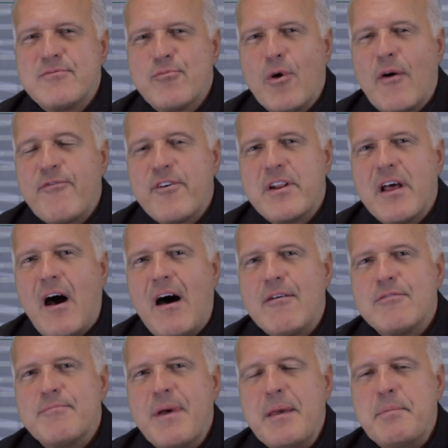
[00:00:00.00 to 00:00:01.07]
rough it
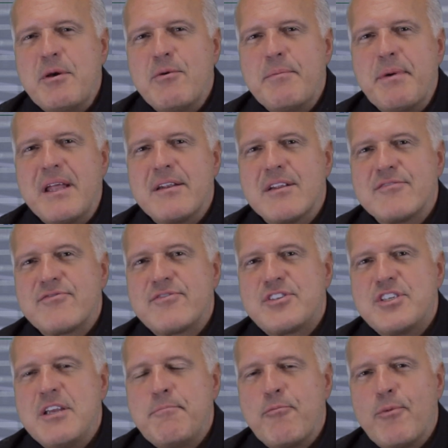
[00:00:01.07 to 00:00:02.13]
out, maybe we've been this
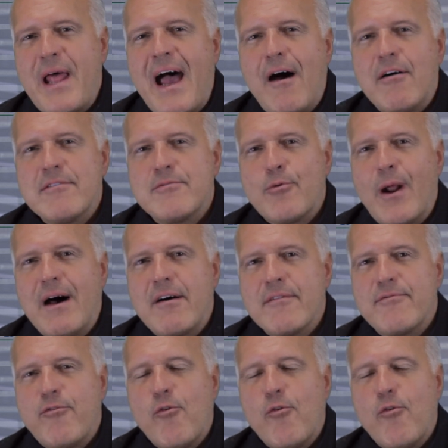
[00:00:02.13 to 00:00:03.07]
cheap now around